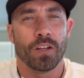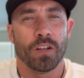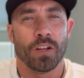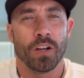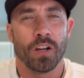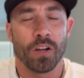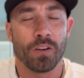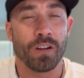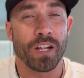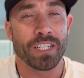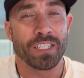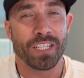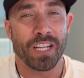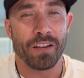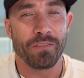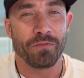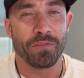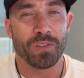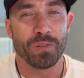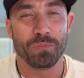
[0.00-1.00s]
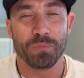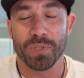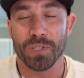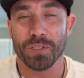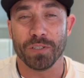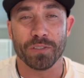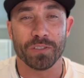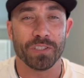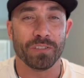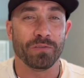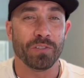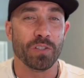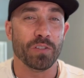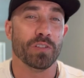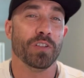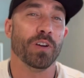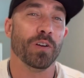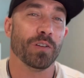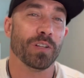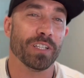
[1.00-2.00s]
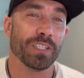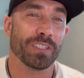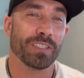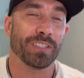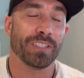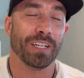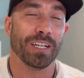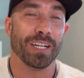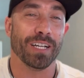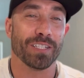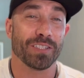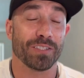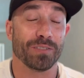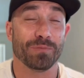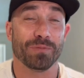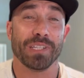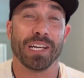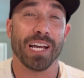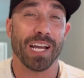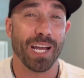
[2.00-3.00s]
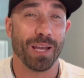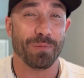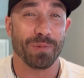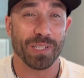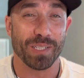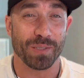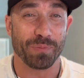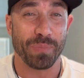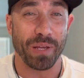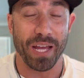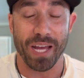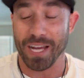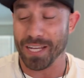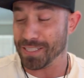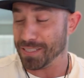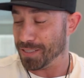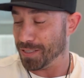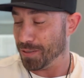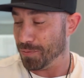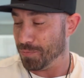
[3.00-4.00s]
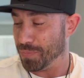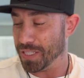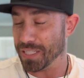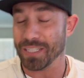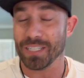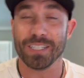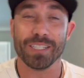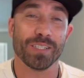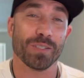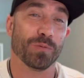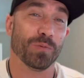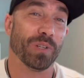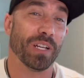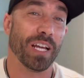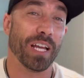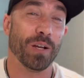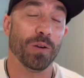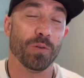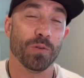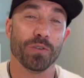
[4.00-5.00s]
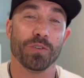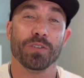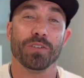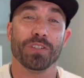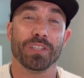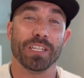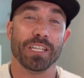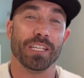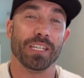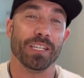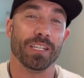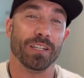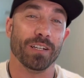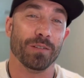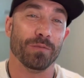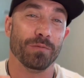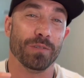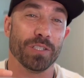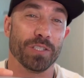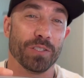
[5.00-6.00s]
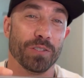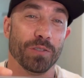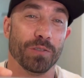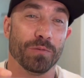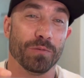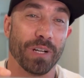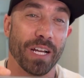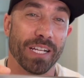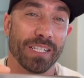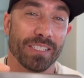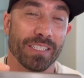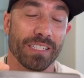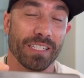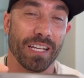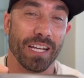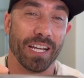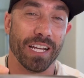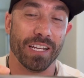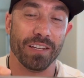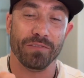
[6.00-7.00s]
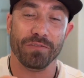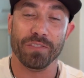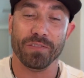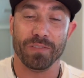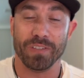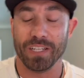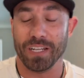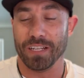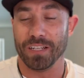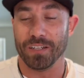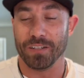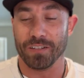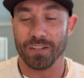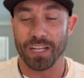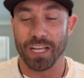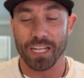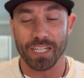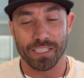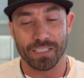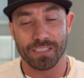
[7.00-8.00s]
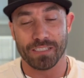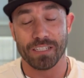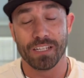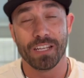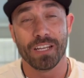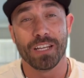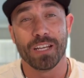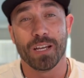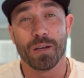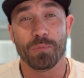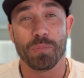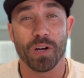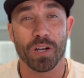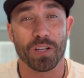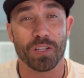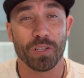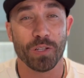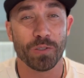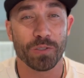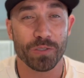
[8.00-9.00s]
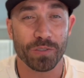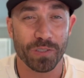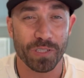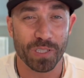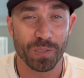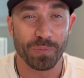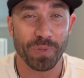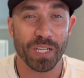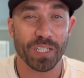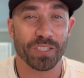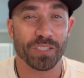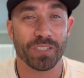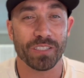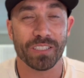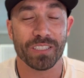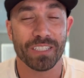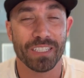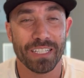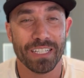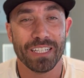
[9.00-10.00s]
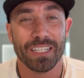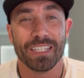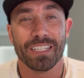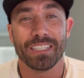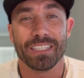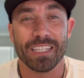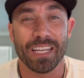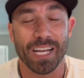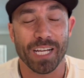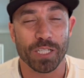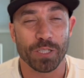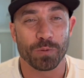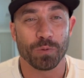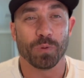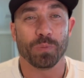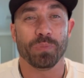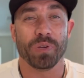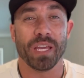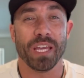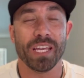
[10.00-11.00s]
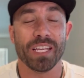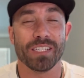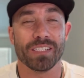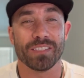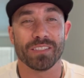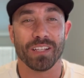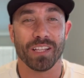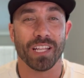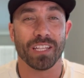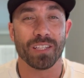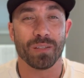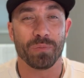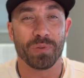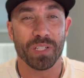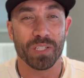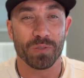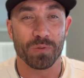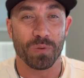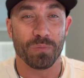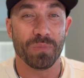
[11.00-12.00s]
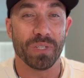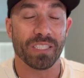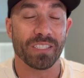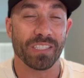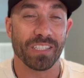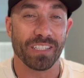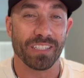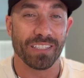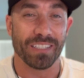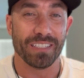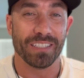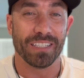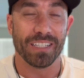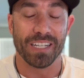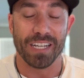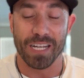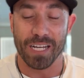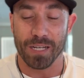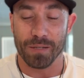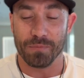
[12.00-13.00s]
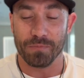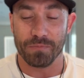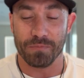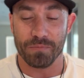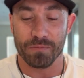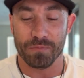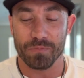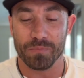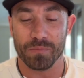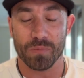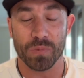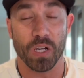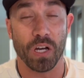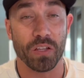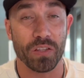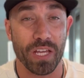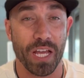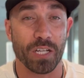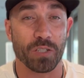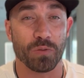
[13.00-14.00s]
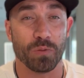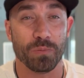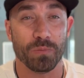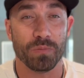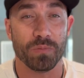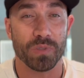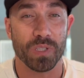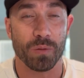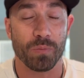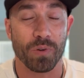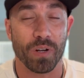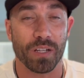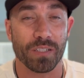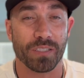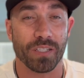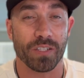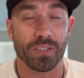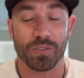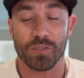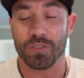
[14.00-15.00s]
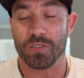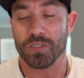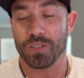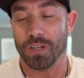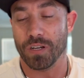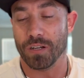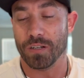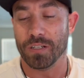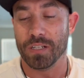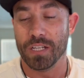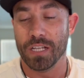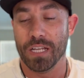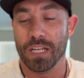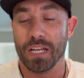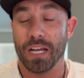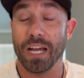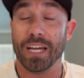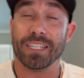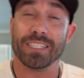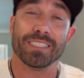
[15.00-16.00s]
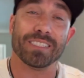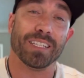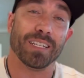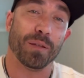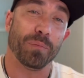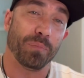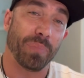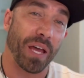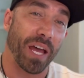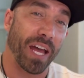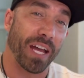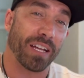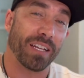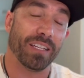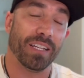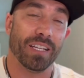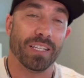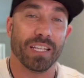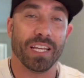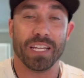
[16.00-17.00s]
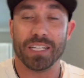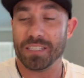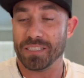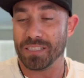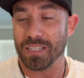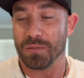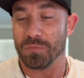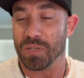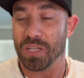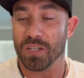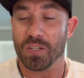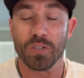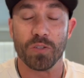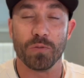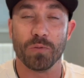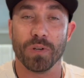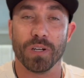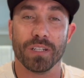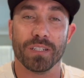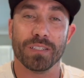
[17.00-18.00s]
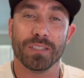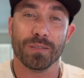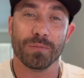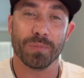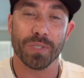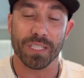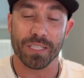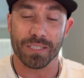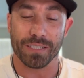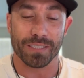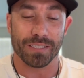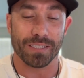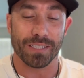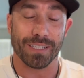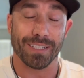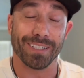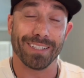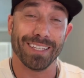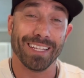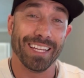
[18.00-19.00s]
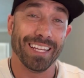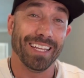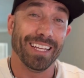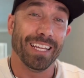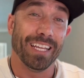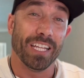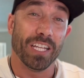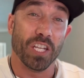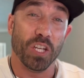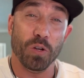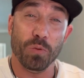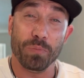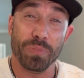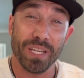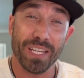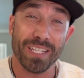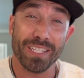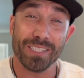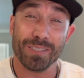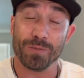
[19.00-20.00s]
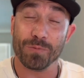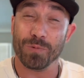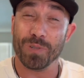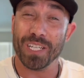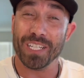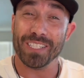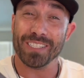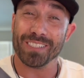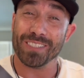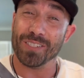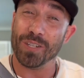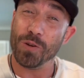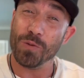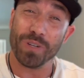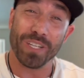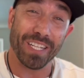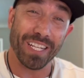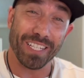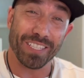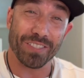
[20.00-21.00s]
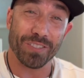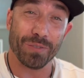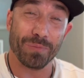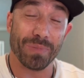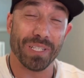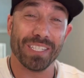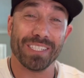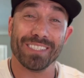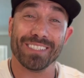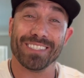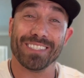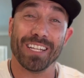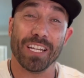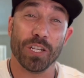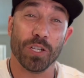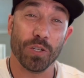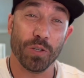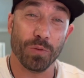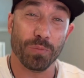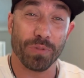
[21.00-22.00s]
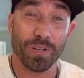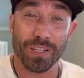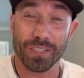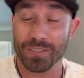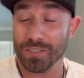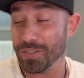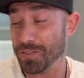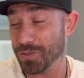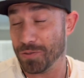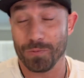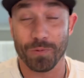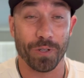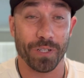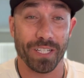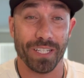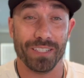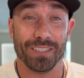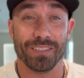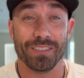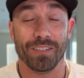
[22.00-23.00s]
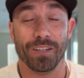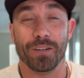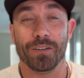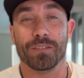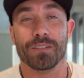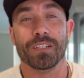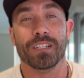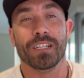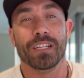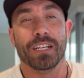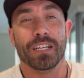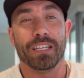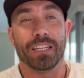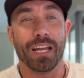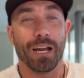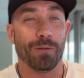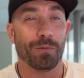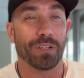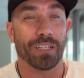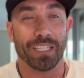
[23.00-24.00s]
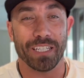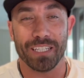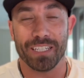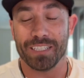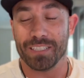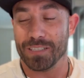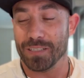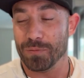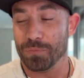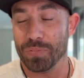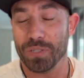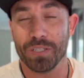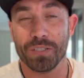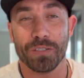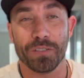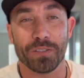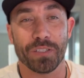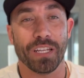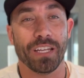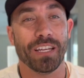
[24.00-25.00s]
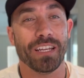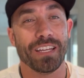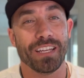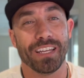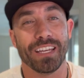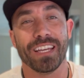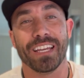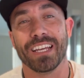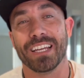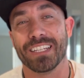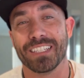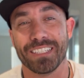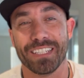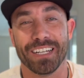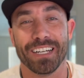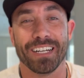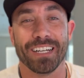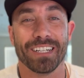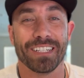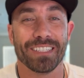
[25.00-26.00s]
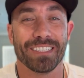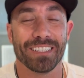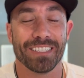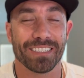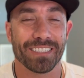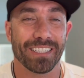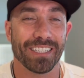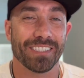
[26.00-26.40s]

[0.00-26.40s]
All right, time for the build. If you noticed, some time has passed because when I ordered the original Ryzen 9 5900X, upon closer inspection, the actual pins, a lot of the pins were missing on the processor. So I had to send it back, and they had to send me a new one because no pins means no connection, means no processor working. So now we're gonna get into the build, and let's get